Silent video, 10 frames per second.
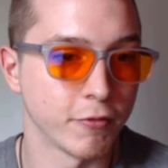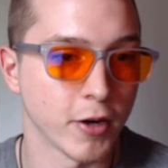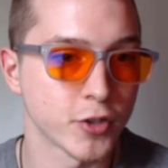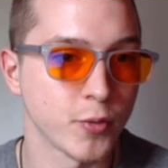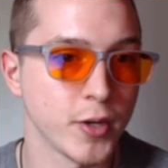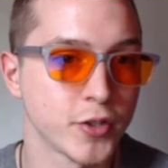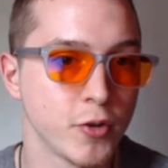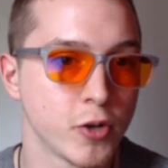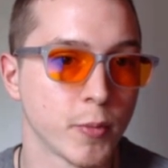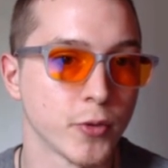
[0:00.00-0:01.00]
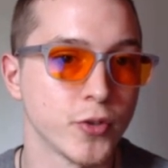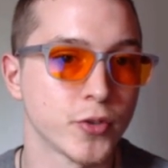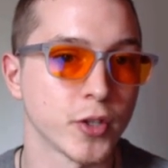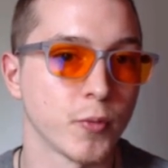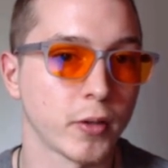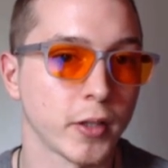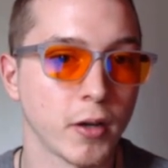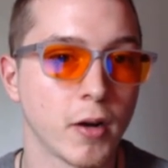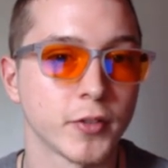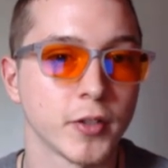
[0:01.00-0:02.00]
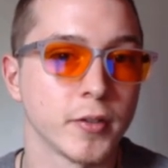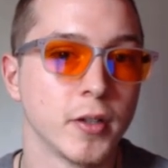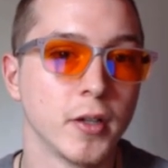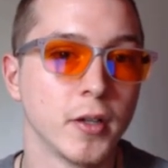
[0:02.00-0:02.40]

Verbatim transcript: Fresh squeezed cucumber juice can quickly often